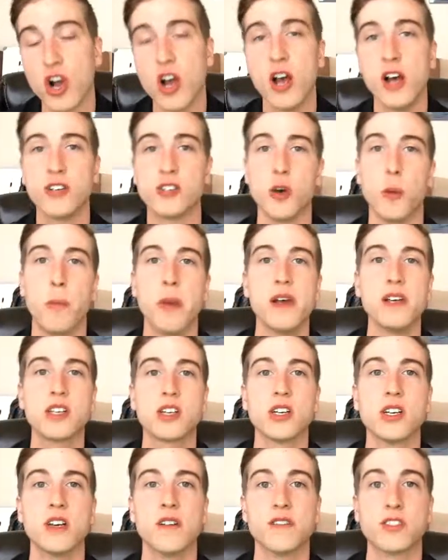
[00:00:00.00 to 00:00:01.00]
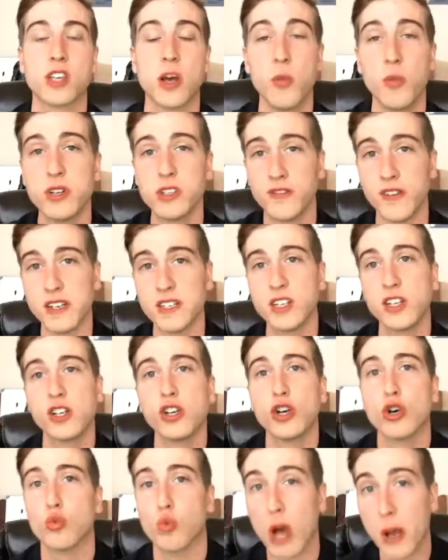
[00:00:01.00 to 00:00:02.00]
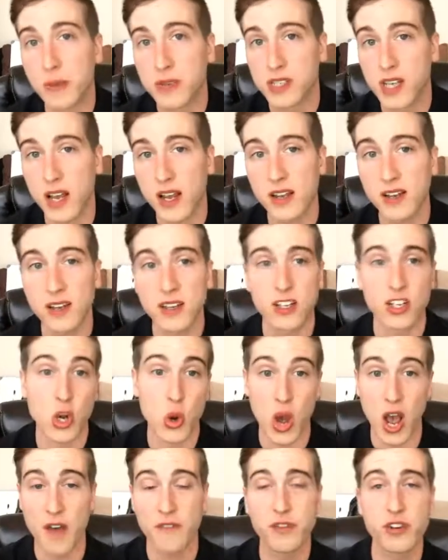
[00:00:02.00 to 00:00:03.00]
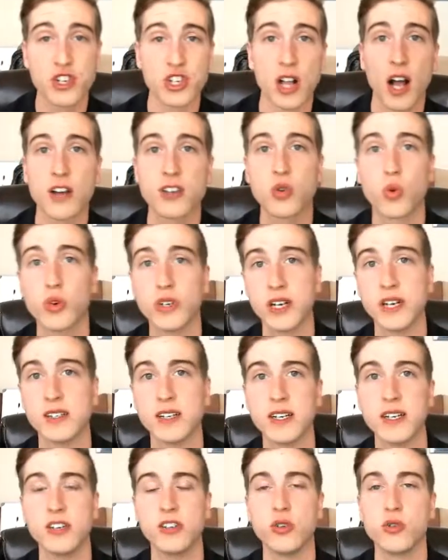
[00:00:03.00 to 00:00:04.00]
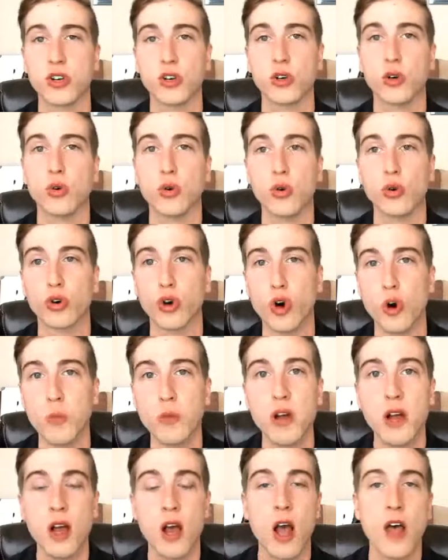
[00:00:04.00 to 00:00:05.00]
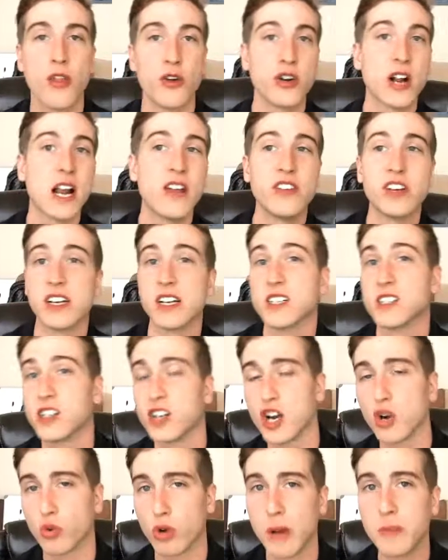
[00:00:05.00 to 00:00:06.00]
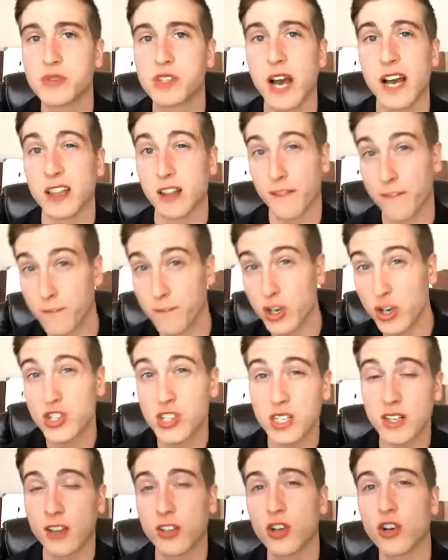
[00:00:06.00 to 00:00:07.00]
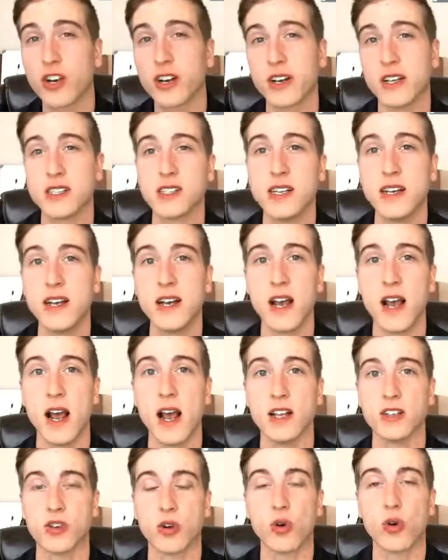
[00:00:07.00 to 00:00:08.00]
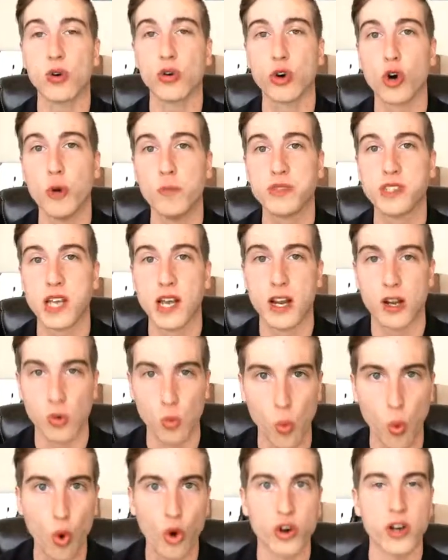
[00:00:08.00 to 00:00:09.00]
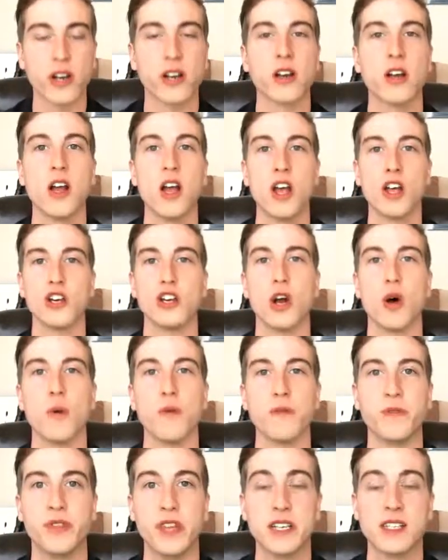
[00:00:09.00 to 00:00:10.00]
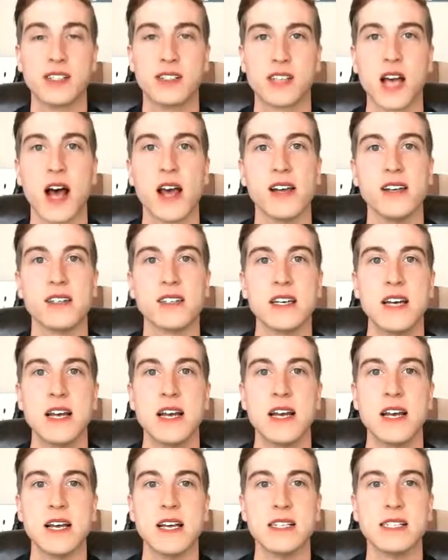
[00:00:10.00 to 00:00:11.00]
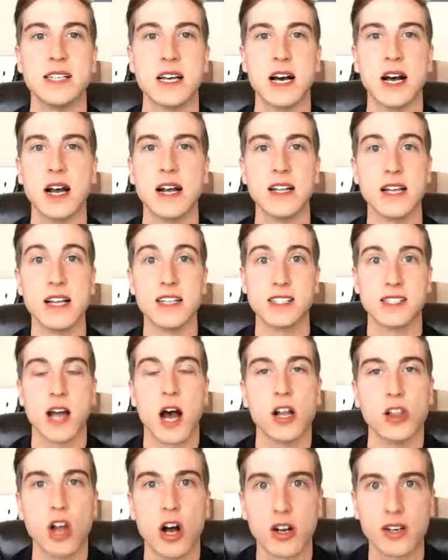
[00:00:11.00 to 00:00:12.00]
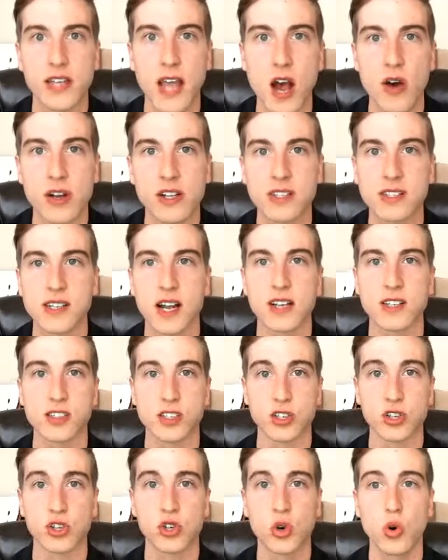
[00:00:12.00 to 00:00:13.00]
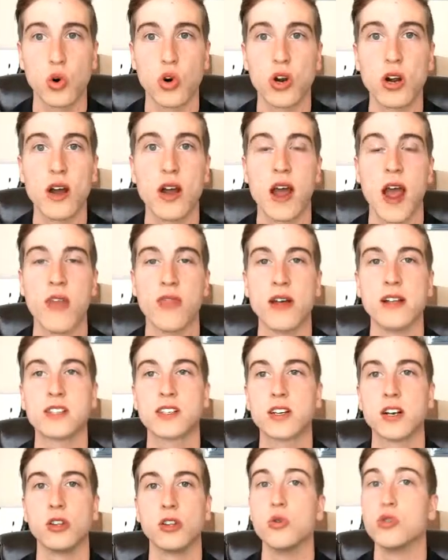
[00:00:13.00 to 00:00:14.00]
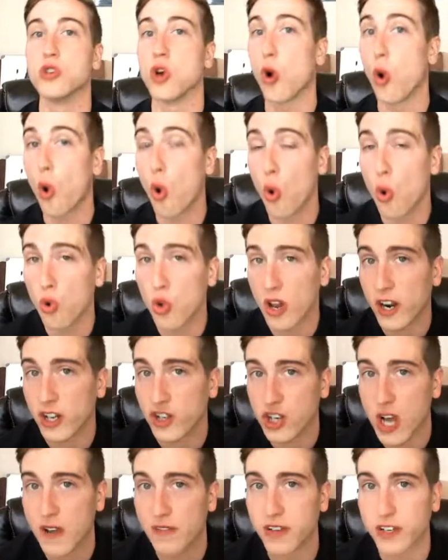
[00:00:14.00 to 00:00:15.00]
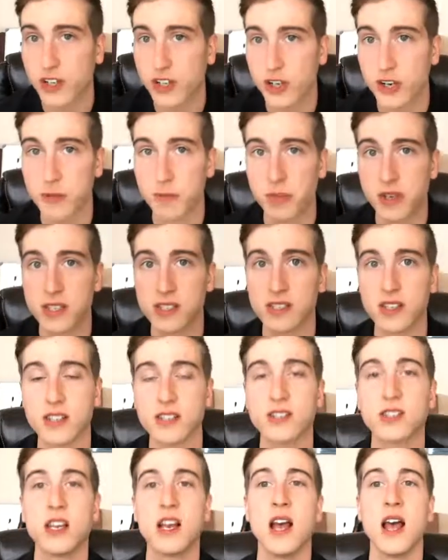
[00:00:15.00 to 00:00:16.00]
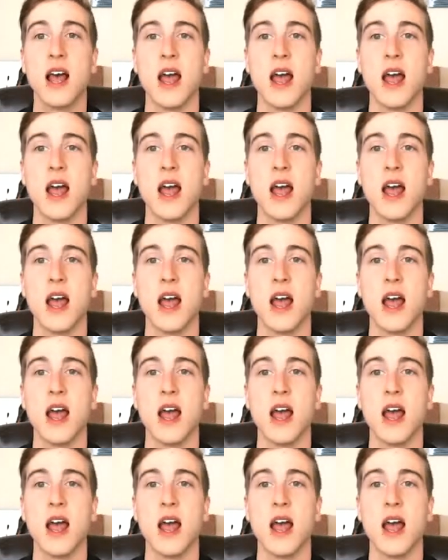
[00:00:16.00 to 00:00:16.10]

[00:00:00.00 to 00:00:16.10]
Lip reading: So basically, if someone's visiting your website, after July 2018 using Google Chrome, they're not even going to see your website. The first thing that they're going to see is Google Chrome saying, warning, this site is it's not locked down, it's not secure, and that's going to lose a whole lot of traffic to your business.